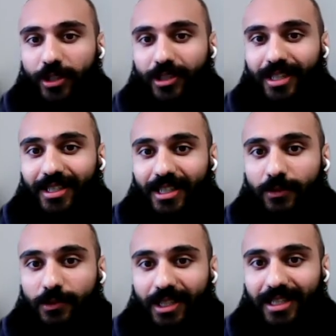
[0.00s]
important
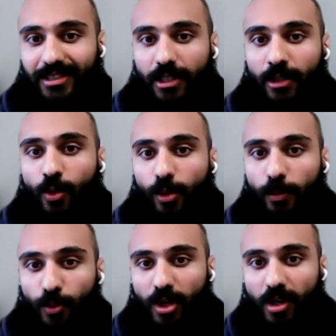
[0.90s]
that Neville has a
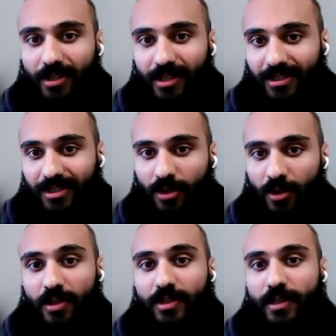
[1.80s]
whole book on
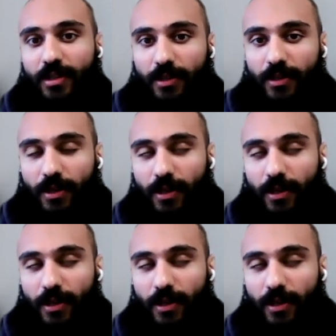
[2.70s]
this called